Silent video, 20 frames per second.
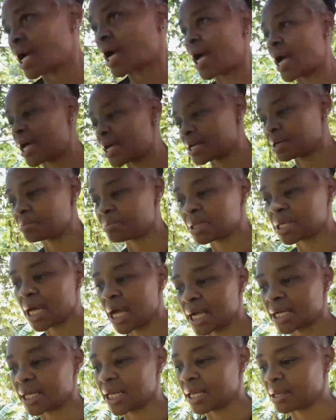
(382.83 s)
I am
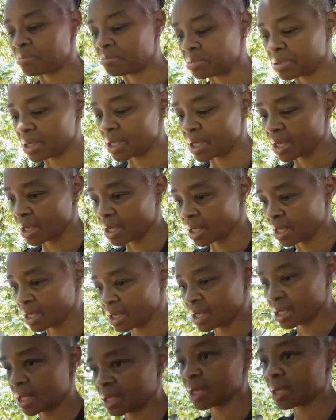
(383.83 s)
not a big
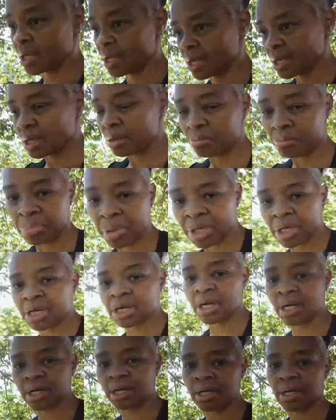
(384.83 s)

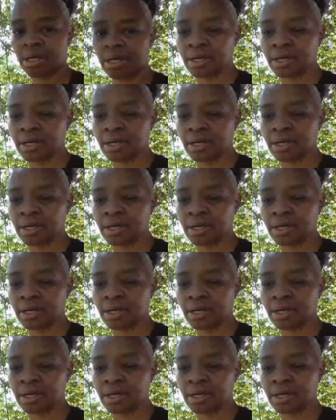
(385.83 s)
bug